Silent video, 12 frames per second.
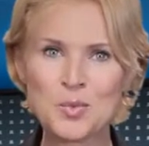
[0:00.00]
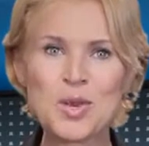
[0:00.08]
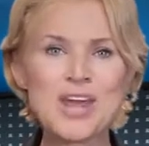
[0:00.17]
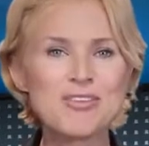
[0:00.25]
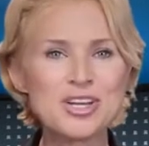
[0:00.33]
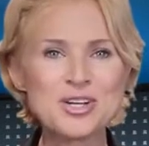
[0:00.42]

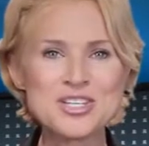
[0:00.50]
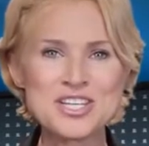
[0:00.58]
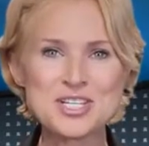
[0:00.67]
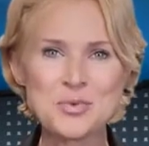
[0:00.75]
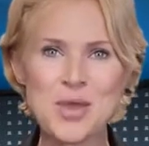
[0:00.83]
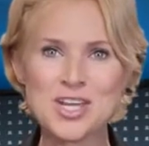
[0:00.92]
Whatever your
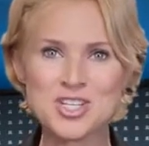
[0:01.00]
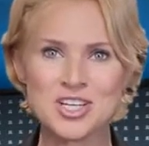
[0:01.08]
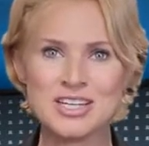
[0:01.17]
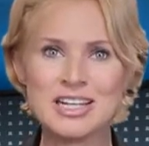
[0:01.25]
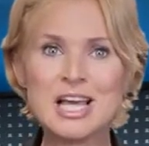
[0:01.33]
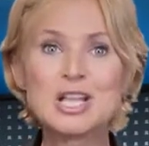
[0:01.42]

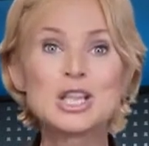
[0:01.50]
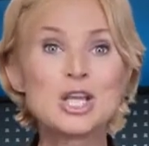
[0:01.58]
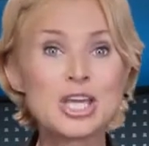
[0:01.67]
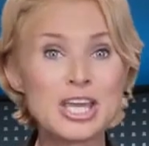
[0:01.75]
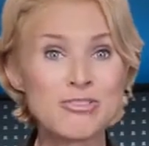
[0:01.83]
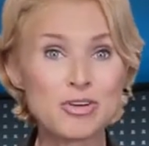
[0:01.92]
situation,
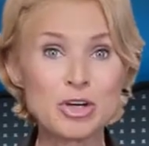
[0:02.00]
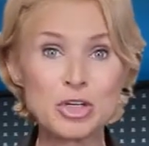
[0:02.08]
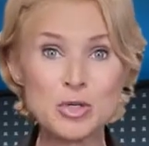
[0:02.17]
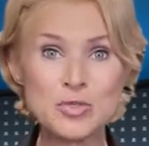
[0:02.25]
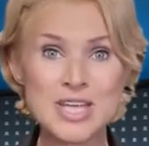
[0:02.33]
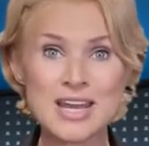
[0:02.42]
looking for a
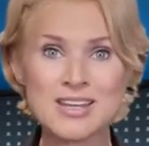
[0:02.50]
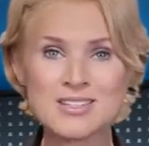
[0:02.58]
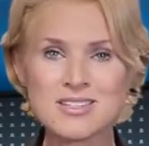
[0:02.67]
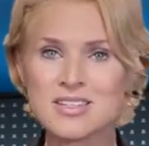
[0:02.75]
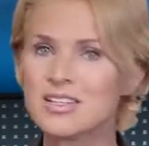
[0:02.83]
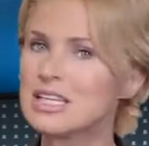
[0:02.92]
new
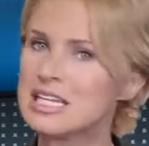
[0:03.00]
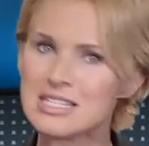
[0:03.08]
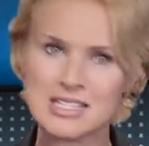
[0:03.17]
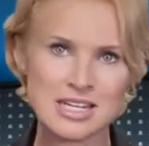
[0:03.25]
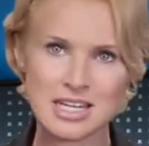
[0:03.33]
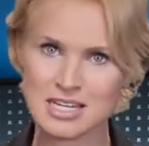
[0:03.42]
dentist
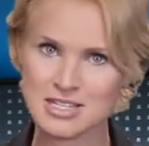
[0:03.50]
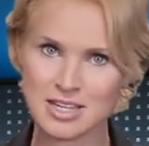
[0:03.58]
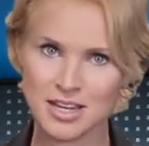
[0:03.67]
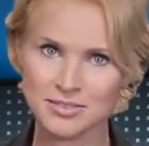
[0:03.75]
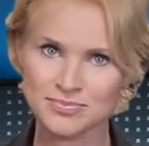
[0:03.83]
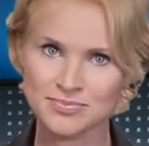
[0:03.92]
isn't
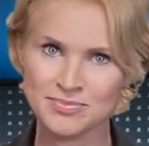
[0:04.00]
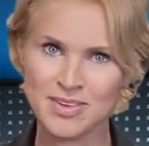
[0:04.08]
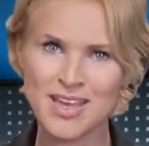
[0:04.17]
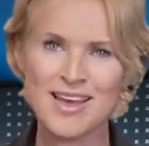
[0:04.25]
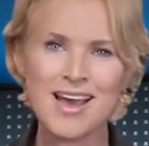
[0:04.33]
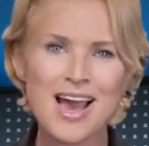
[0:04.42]
easy.
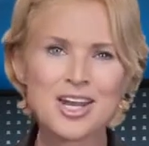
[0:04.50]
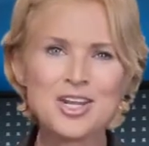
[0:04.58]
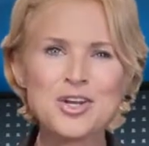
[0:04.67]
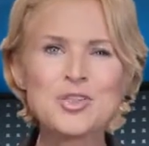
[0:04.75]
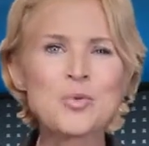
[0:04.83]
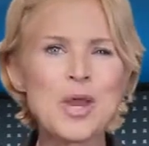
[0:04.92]
How
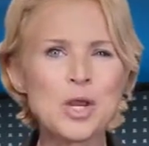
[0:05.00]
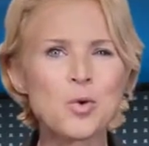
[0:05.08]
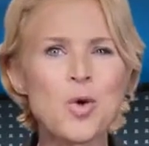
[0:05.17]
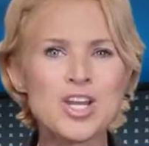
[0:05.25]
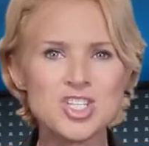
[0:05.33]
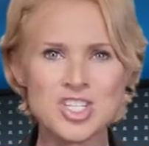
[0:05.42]
do you know the right
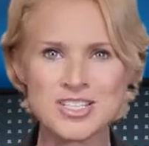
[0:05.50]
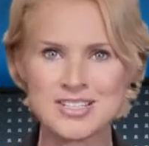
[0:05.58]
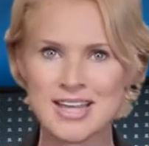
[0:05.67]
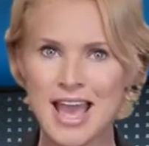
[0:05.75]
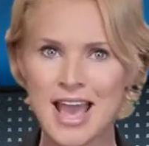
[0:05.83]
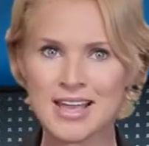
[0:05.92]

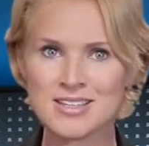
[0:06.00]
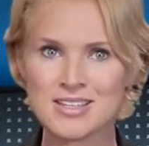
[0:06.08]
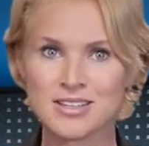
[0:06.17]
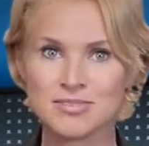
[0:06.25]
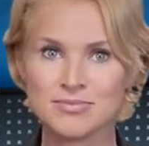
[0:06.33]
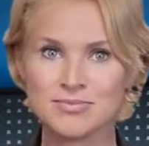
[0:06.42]
questions to
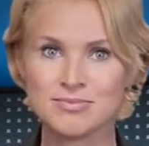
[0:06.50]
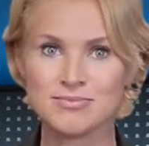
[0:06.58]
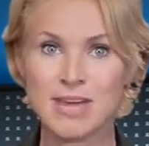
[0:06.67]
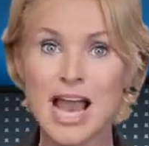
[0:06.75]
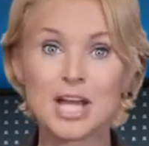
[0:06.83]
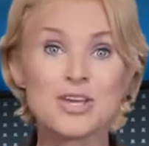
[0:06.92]
ask?
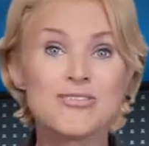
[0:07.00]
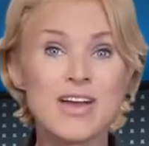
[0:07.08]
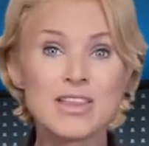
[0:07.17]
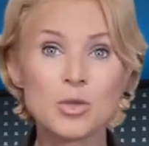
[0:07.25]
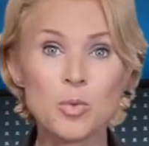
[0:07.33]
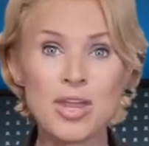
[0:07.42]
How do you
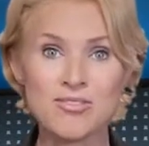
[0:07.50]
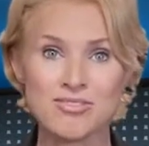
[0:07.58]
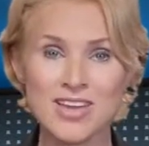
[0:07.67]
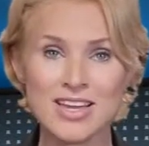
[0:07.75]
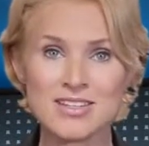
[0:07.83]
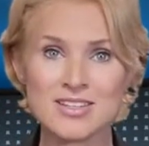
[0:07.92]
find the
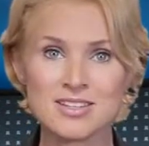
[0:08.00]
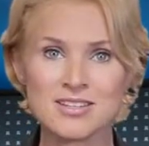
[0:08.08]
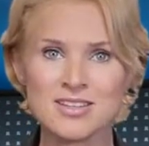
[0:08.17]
right fit?